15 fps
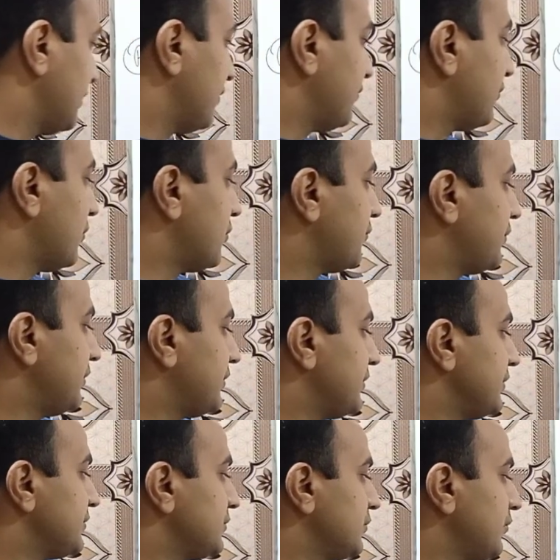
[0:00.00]
for
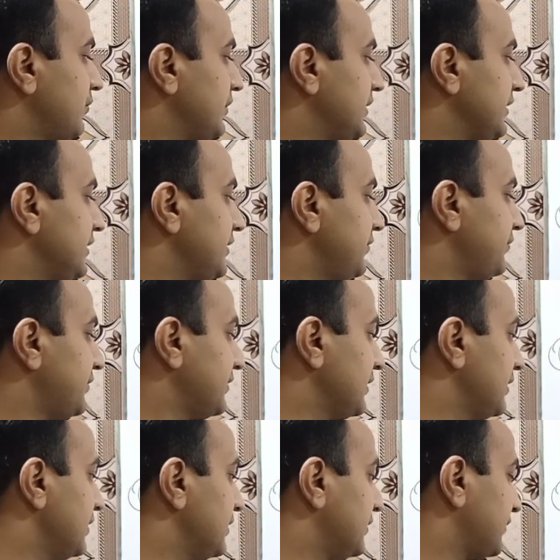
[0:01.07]
filtration of leaves,
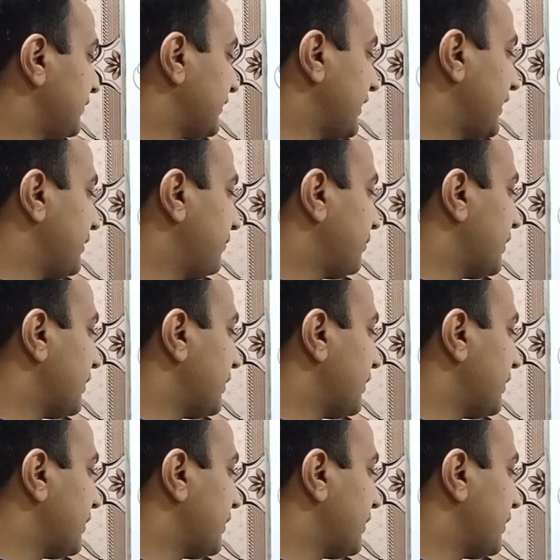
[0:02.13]
sand